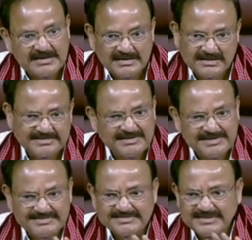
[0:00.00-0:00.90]

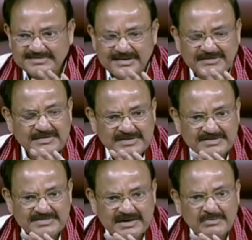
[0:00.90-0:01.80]

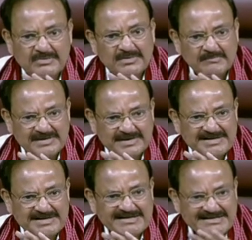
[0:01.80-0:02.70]
He's now
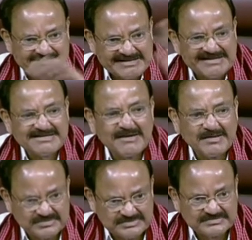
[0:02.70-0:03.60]
becoming international
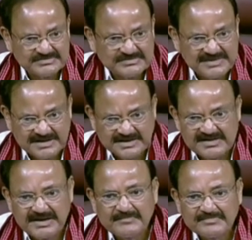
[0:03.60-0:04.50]
also,
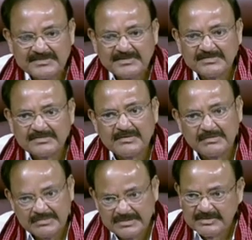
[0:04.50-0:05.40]
Tyagaraja.
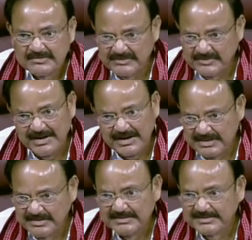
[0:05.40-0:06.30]
So we will all
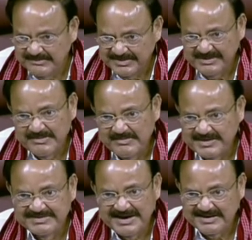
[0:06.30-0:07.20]
be
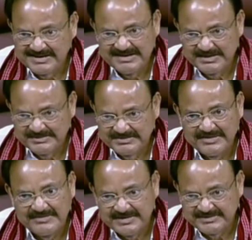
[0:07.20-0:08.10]
remembering Tyagaraja also.
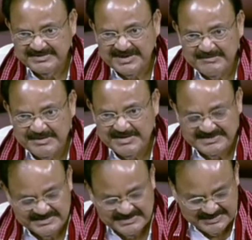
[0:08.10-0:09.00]
I will also try my
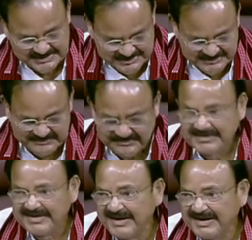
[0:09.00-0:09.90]
bit to
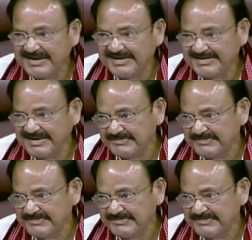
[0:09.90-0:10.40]
highlight